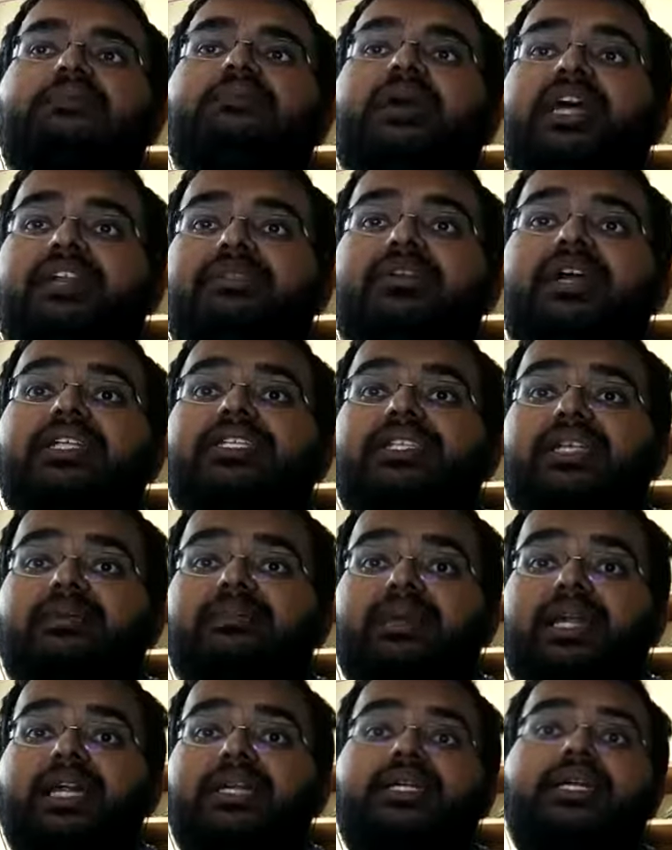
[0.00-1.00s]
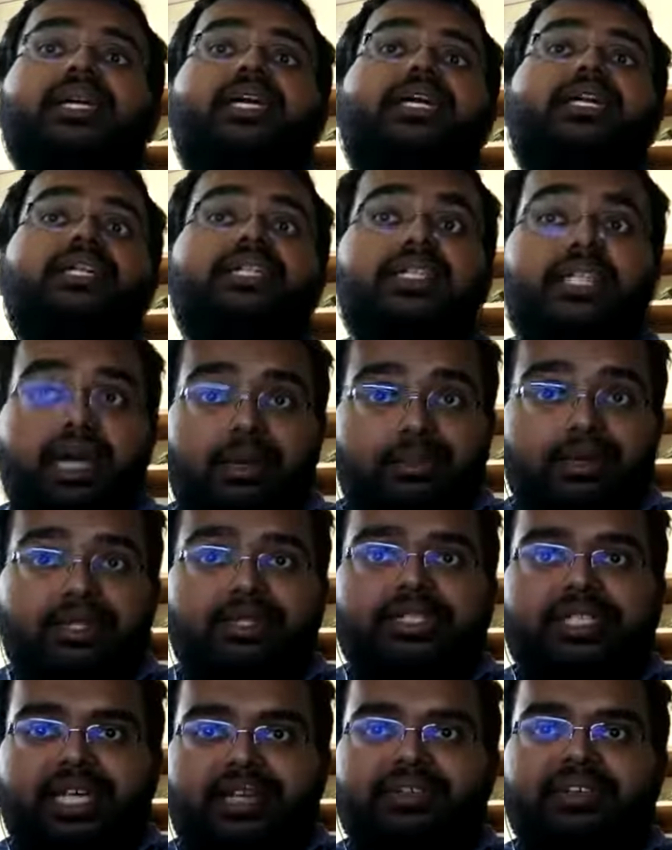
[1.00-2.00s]
manufacturing plant
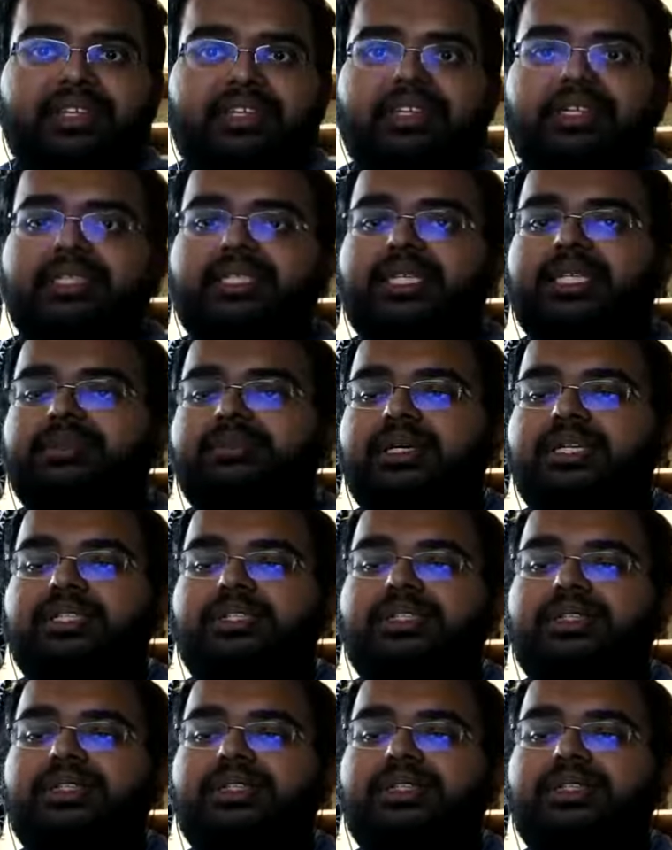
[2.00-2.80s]
doubles every 36 months.